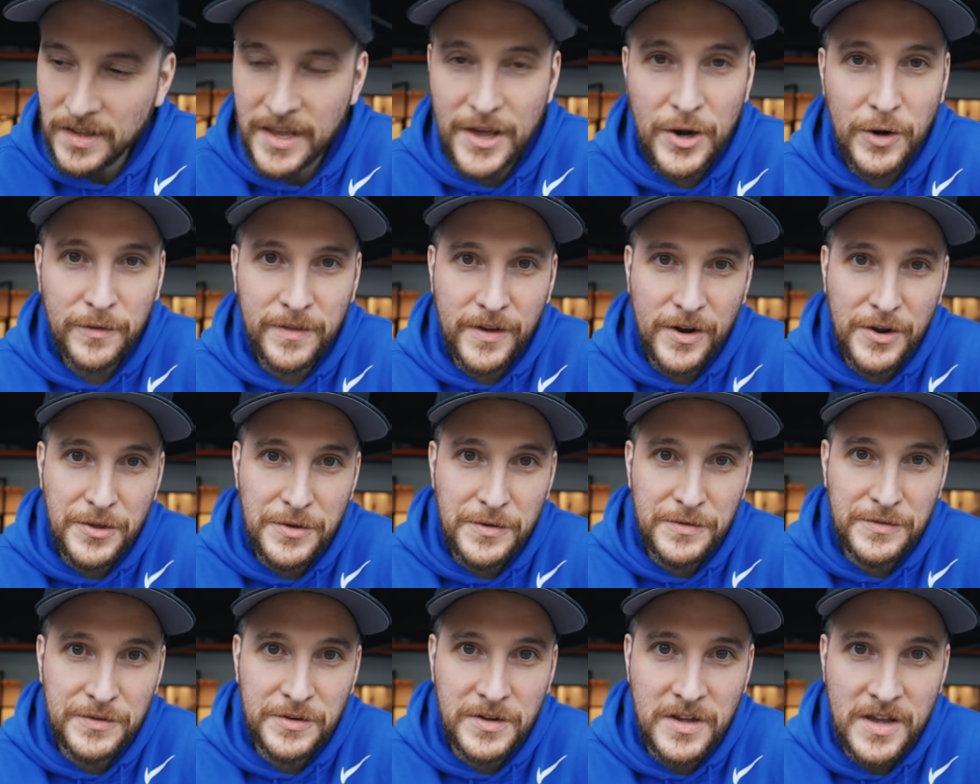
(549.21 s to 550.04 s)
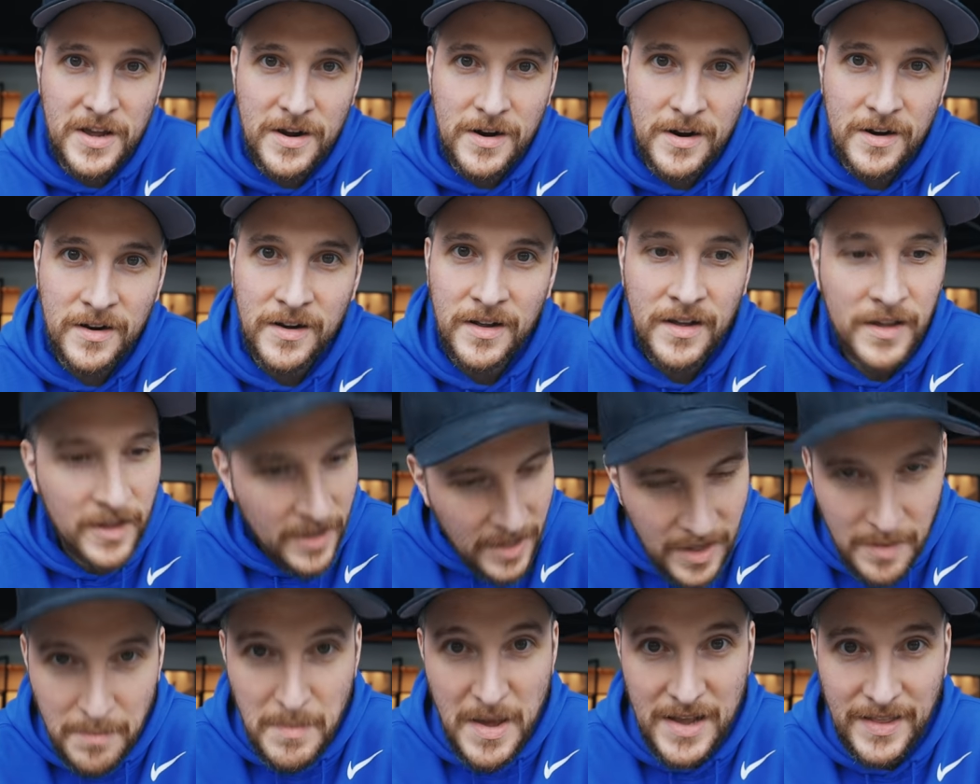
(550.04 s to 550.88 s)
Get out there, use your gear,
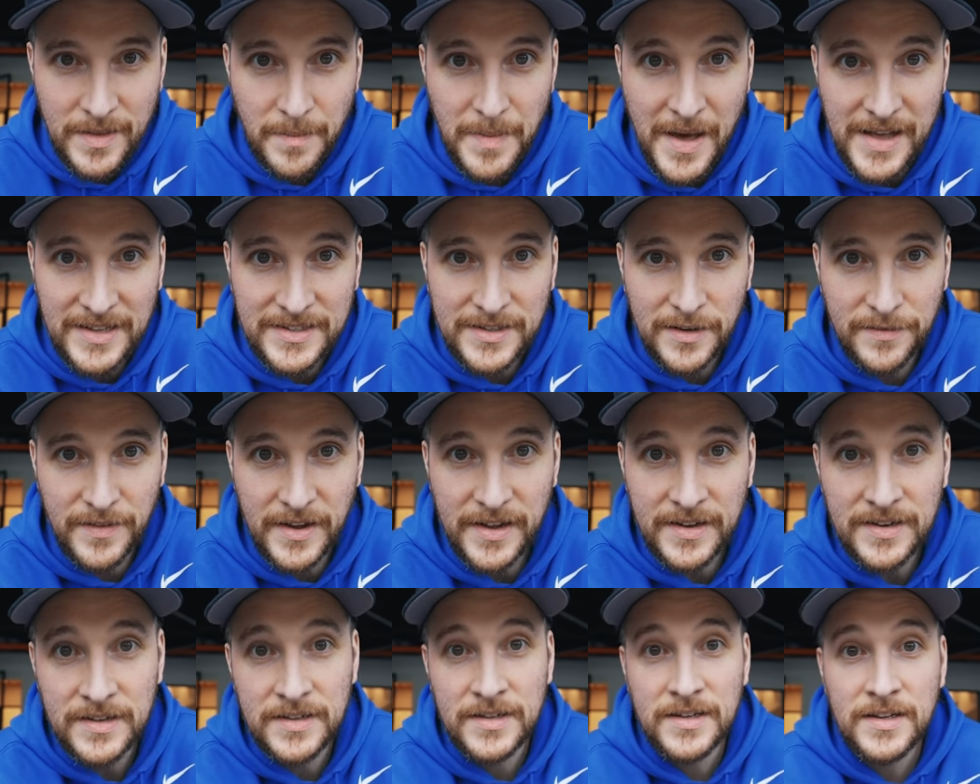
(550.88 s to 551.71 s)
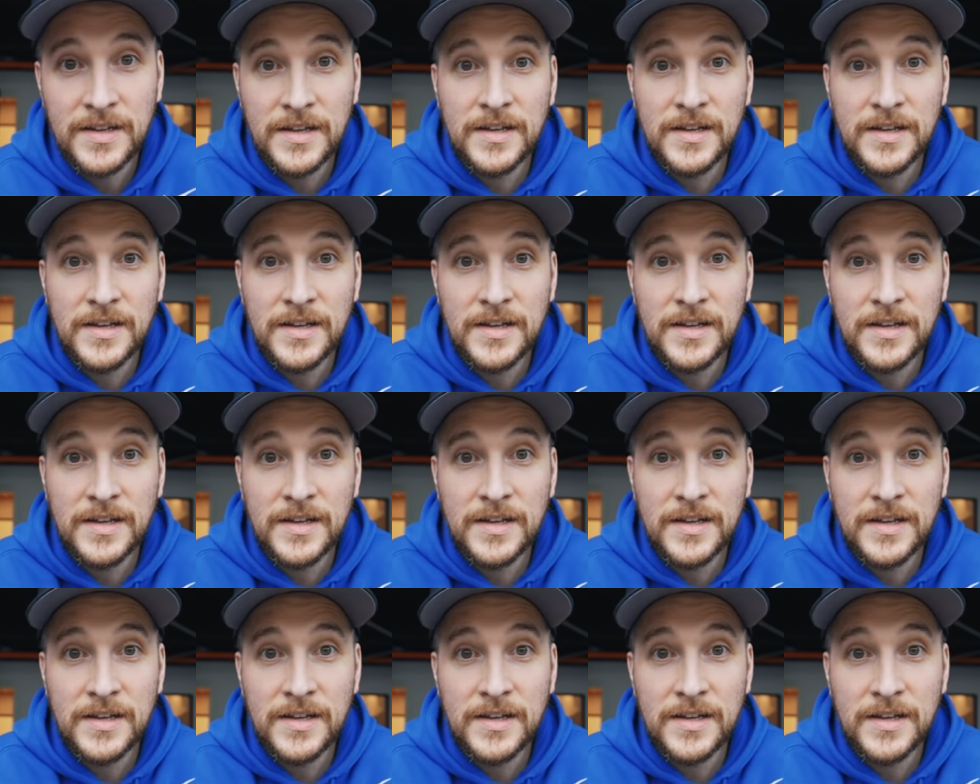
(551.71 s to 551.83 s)
make the best of it.